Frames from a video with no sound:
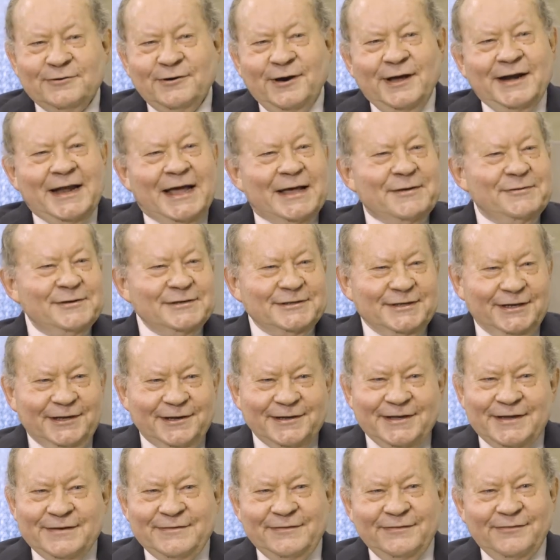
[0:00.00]
what I was
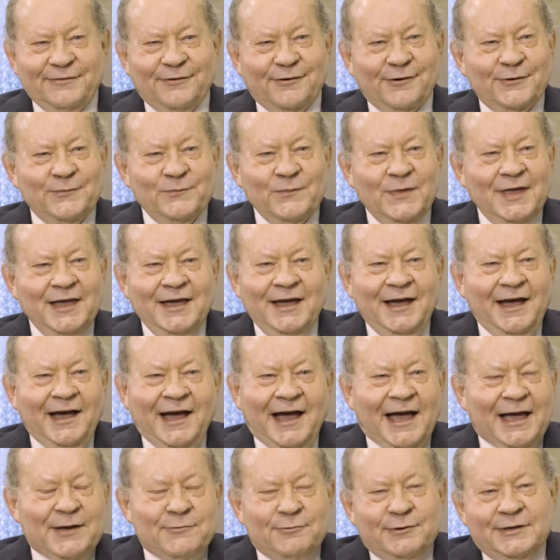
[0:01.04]
looking for,
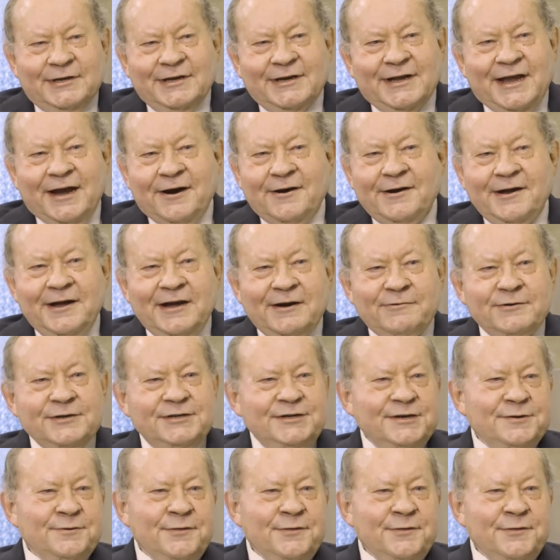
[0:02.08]
I wouldn't care to hear what you